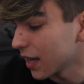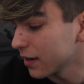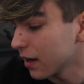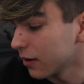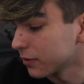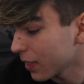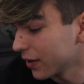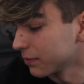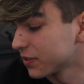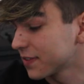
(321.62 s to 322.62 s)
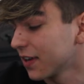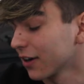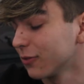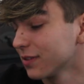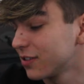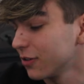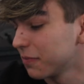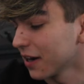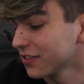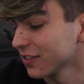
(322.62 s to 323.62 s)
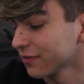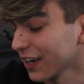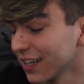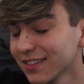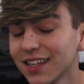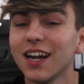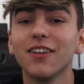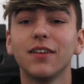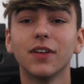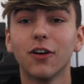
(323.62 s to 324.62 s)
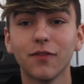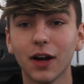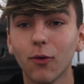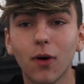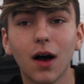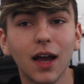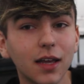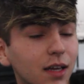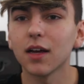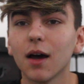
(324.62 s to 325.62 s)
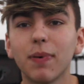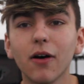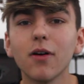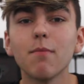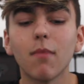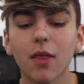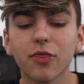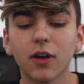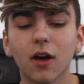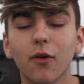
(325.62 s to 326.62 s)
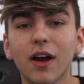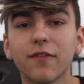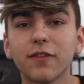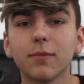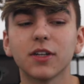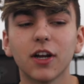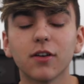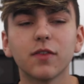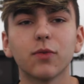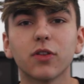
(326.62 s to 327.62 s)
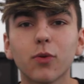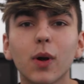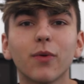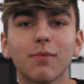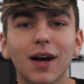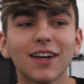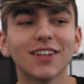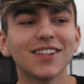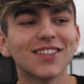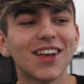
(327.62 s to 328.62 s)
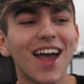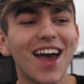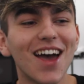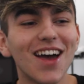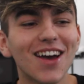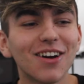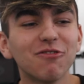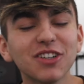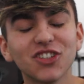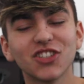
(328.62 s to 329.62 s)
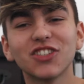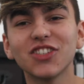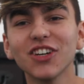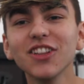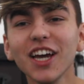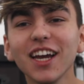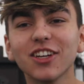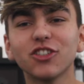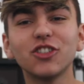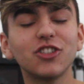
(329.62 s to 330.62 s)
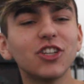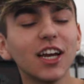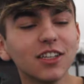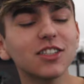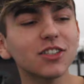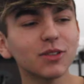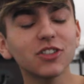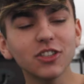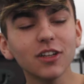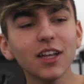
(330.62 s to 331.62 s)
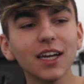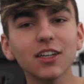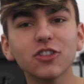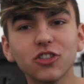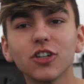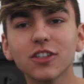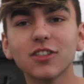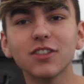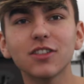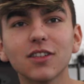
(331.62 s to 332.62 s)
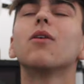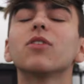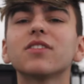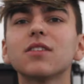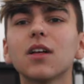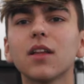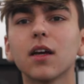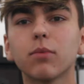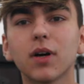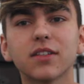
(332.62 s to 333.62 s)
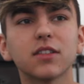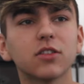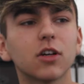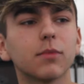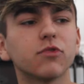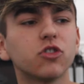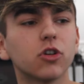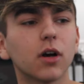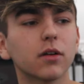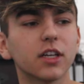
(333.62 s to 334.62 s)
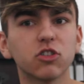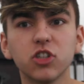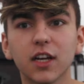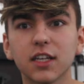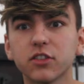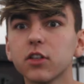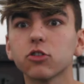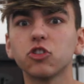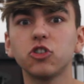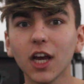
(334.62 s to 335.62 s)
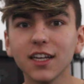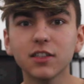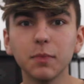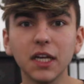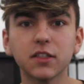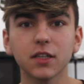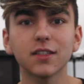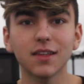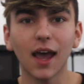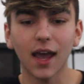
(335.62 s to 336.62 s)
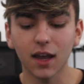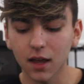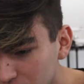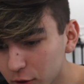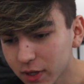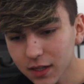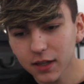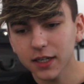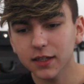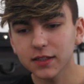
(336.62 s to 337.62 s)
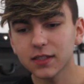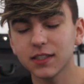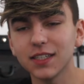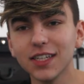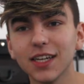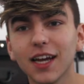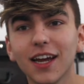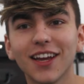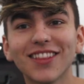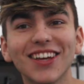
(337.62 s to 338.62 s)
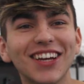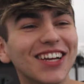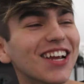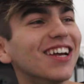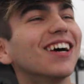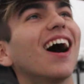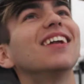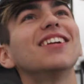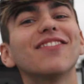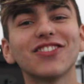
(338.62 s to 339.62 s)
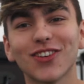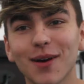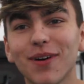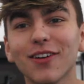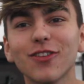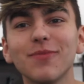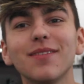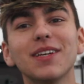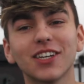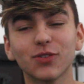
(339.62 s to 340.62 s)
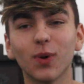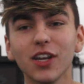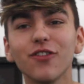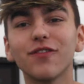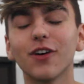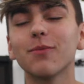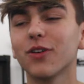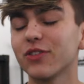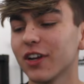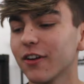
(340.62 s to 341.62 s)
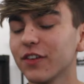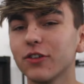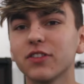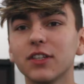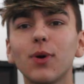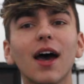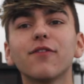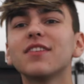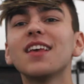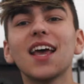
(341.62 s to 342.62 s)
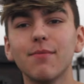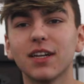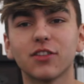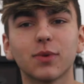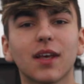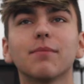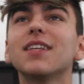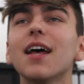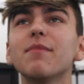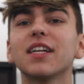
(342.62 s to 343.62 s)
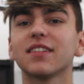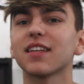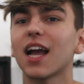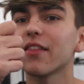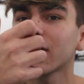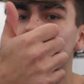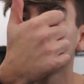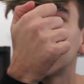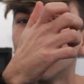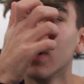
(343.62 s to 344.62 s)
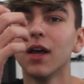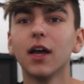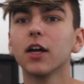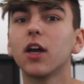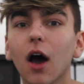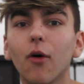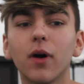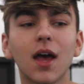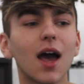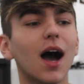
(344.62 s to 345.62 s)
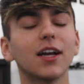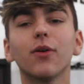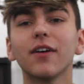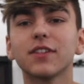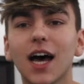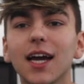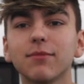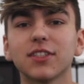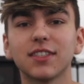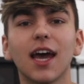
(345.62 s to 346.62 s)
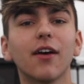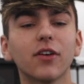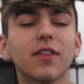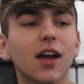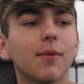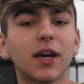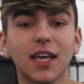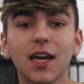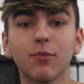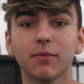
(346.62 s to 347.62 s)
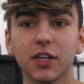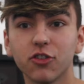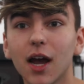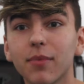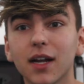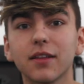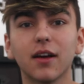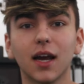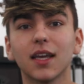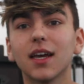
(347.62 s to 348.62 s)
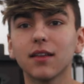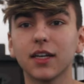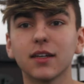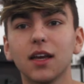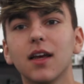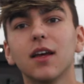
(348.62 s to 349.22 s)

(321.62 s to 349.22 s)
that now, and I'm stuck with two pairs of Vans that I don't even know if I want. About a month ago, I filmed an interview with 21 Pilots. Which still like shakes, which still like shooks. What's the like present term of shook? Like shake, it still shakes me to this day. You can like see, and I didn't have a tripod with me because when you film those interviews, you have 10 minutes with them. 10 minutes, it's like on the clock, go. I don't have time to set everything up. I can't bring my tripod in there. I can't like,